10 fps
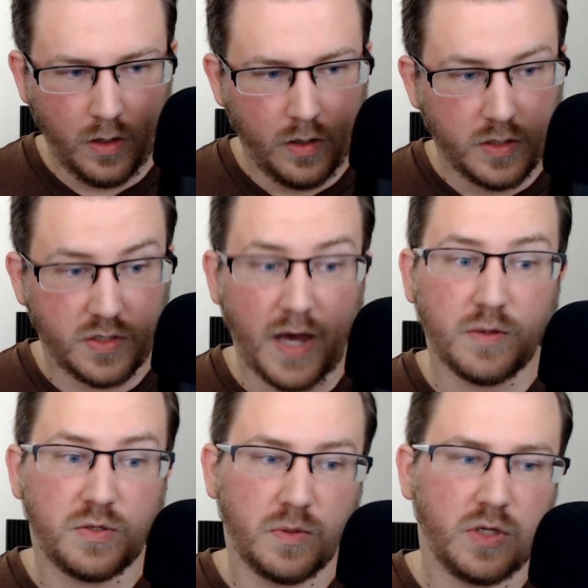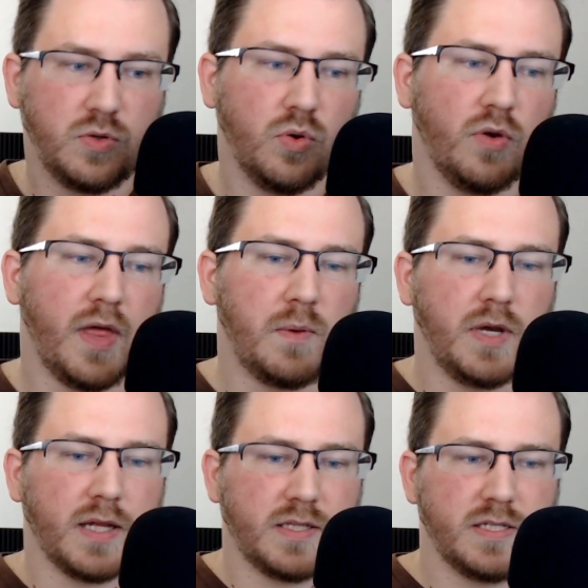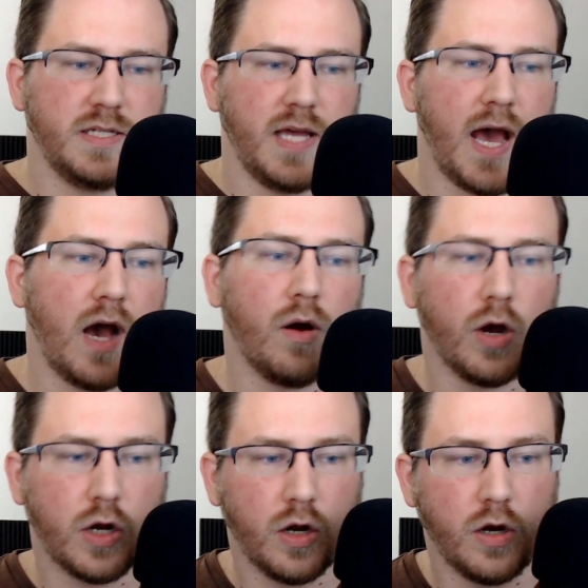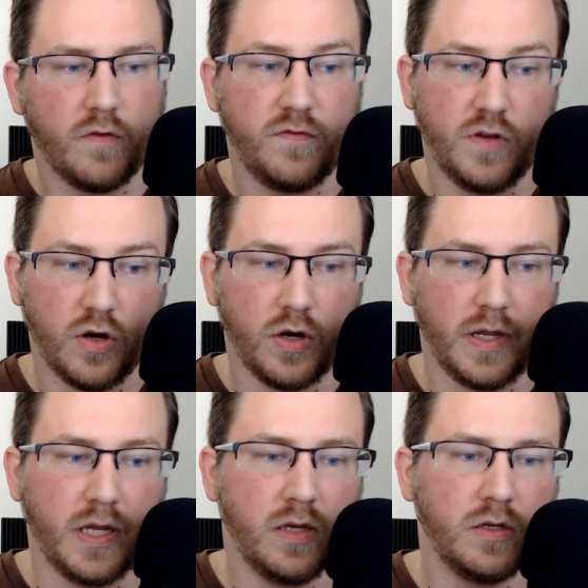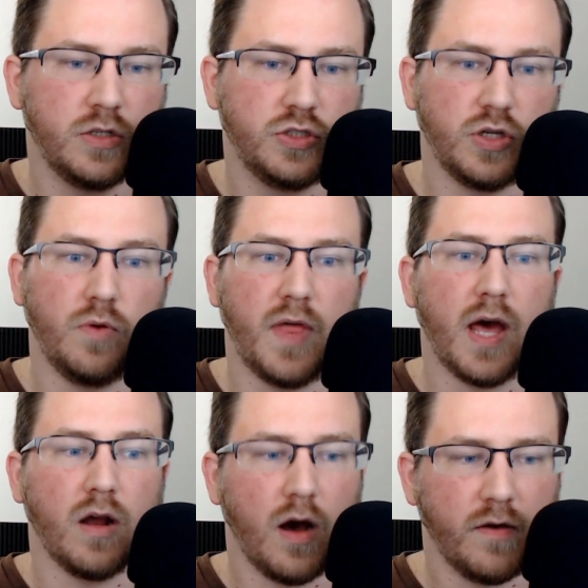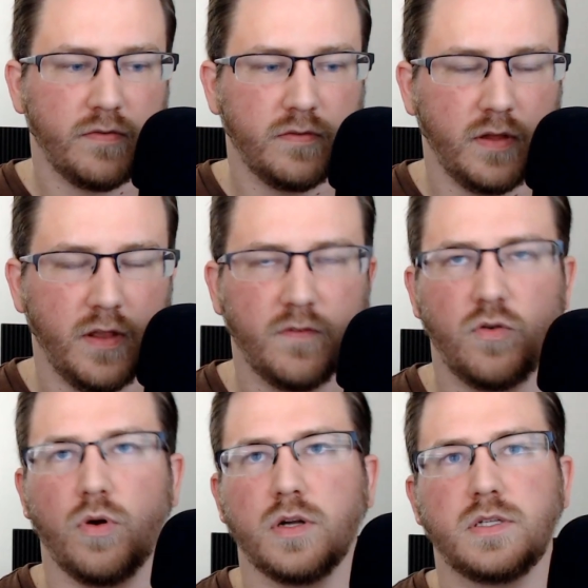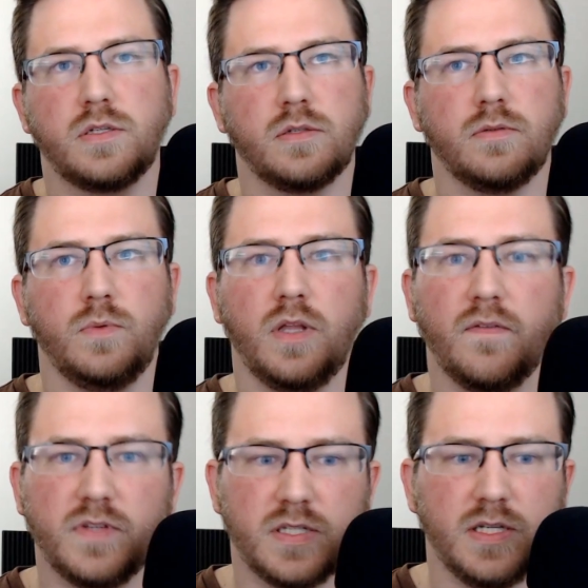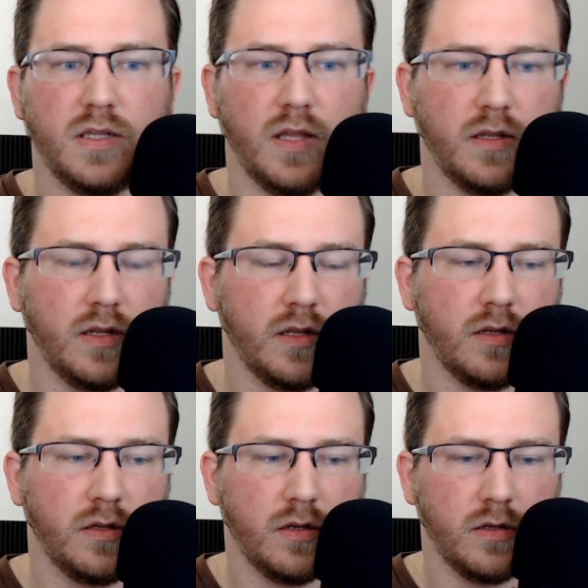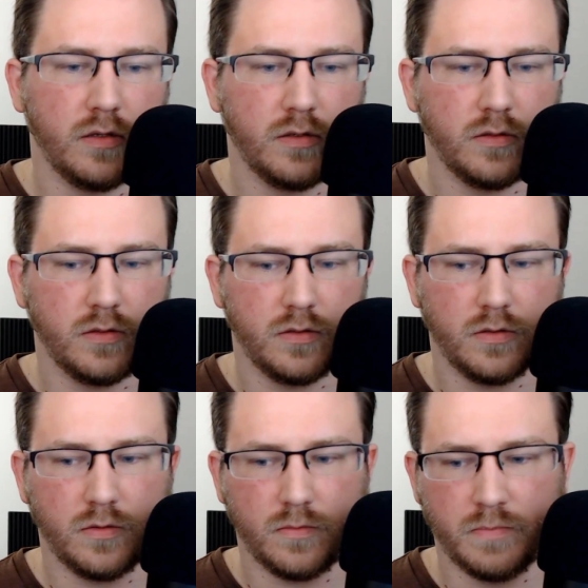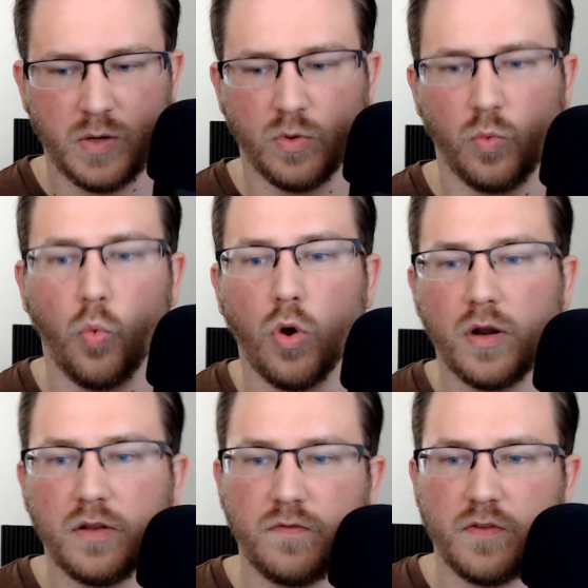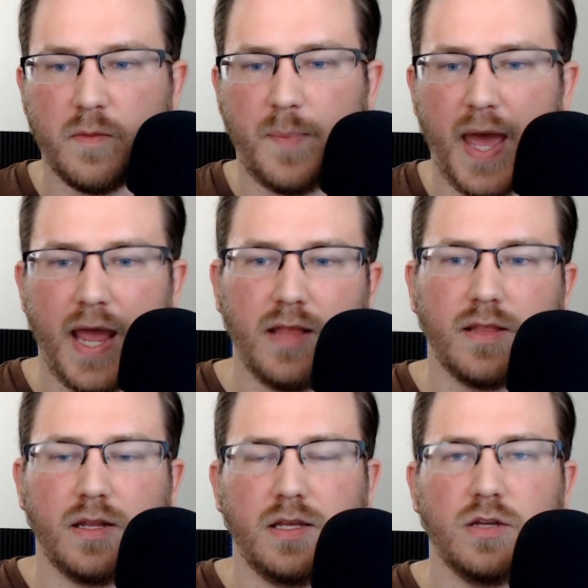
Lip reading: So that was really cool that we got to see how Akura Fury showed that off. And then, of course, we'd love to see Lyndon be rewarded for the pain that he